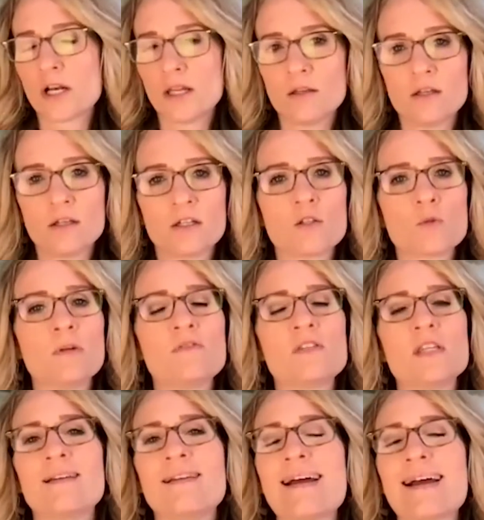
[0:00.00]
years, we've
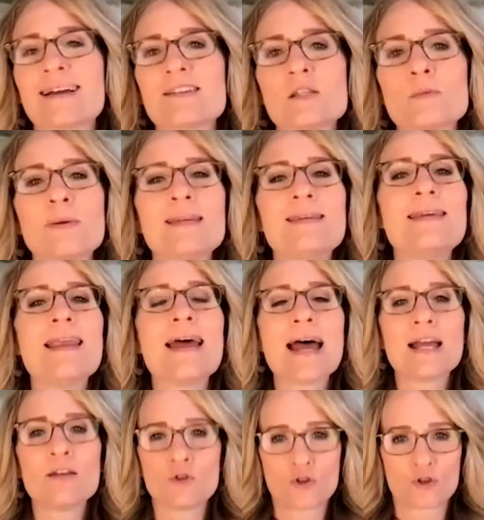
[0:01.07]
seen an
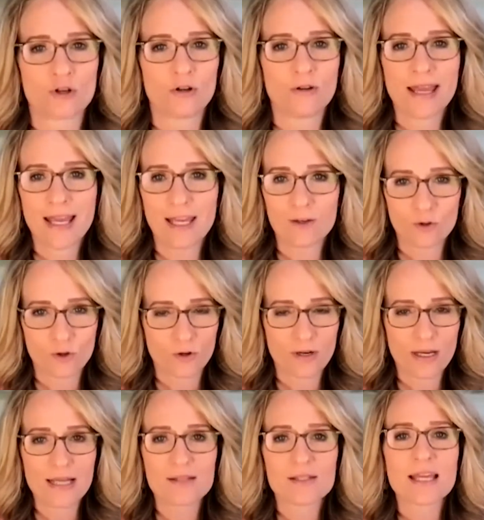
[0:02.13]
exponential
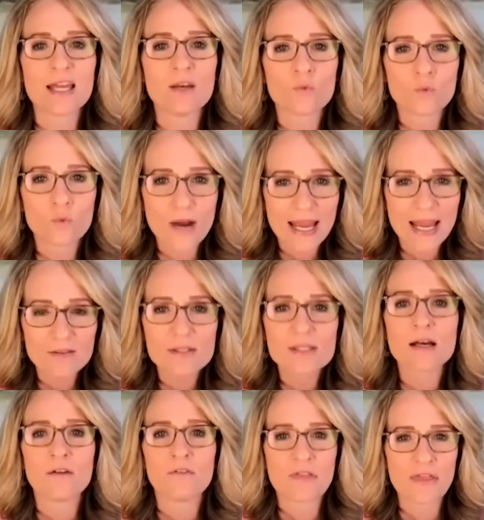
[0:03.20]
increase in rates
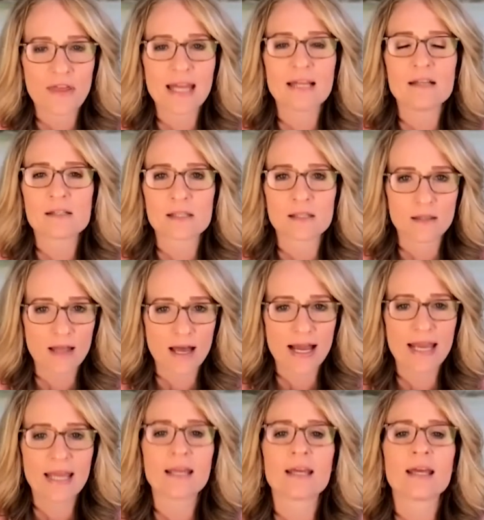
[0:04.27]
of things
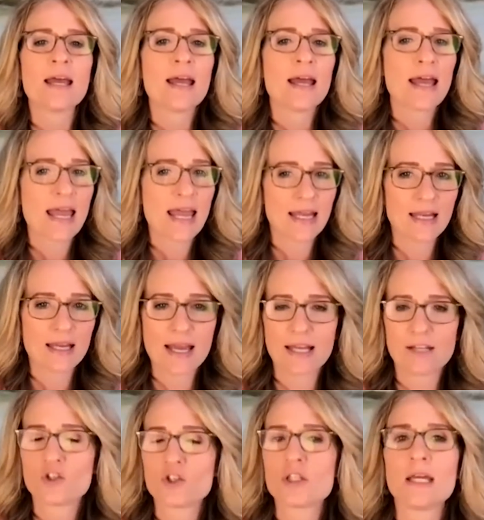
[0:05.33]
like
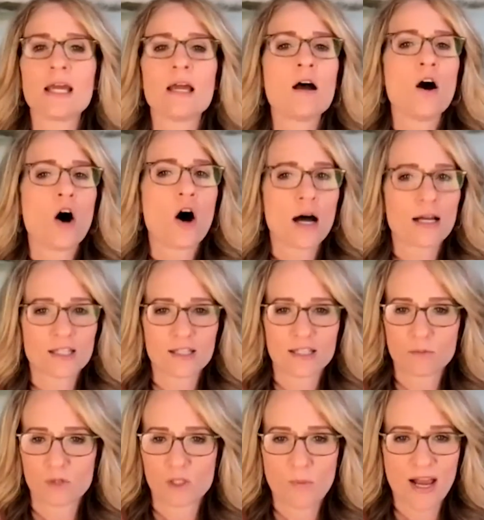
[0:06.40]
ADHD,
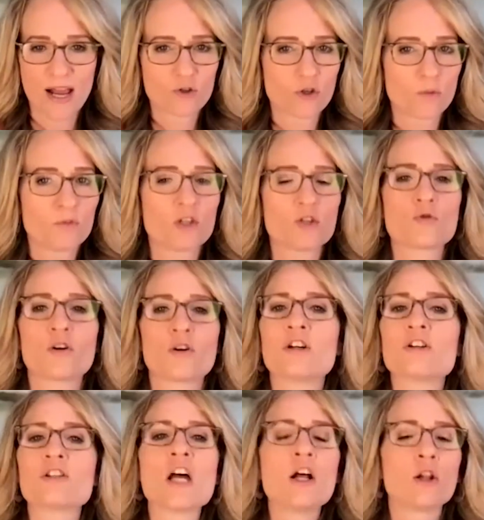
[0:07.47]
autism spectrum
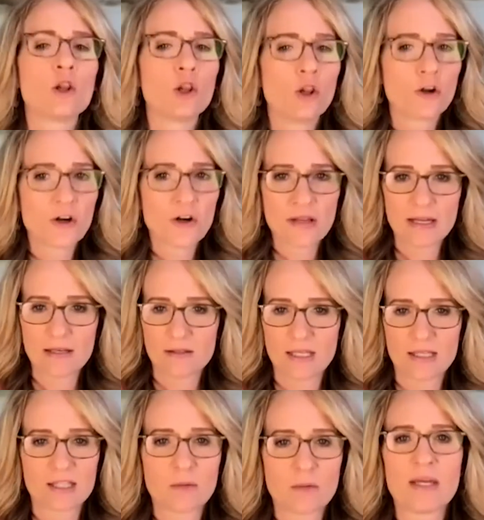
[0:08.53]
disorders, learning
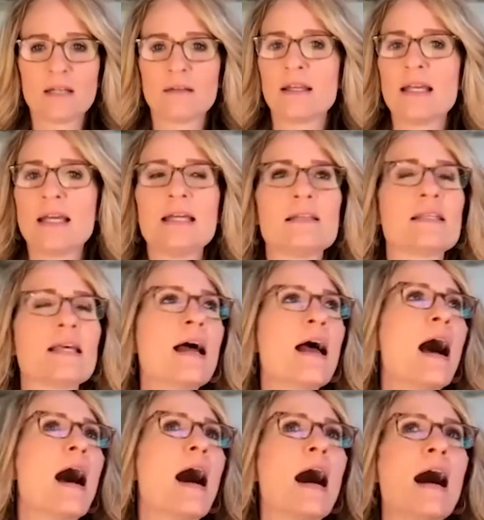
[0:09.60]
disabilities,
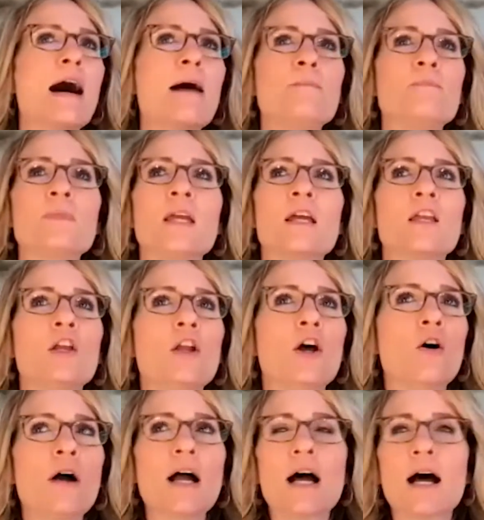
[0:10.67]

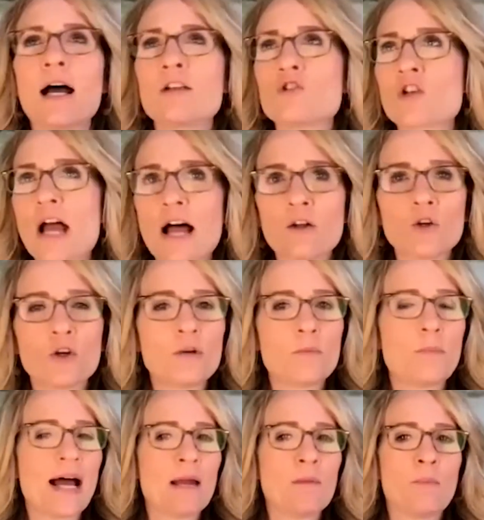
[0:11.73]
childhood
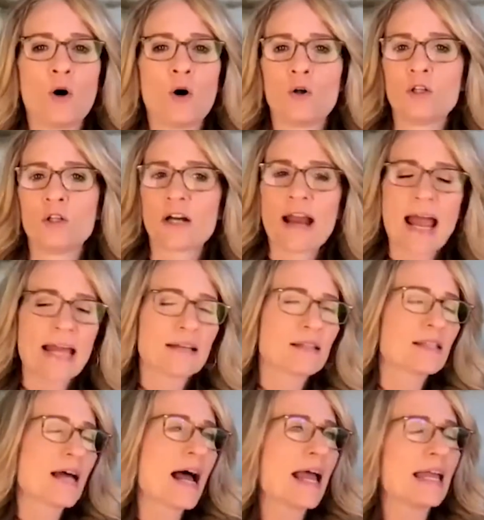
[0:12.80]
bipolar,
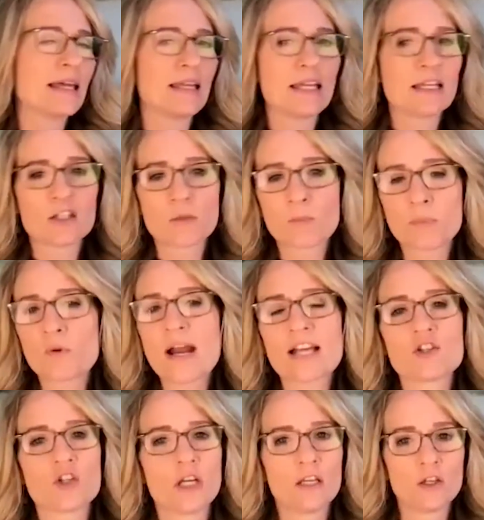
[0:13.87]
anxiety,
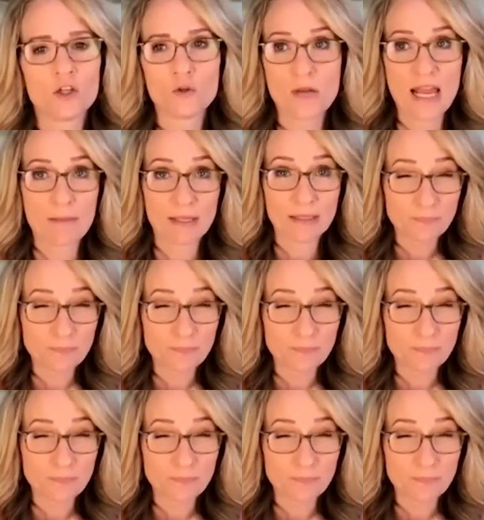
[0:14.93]
depression, you name it.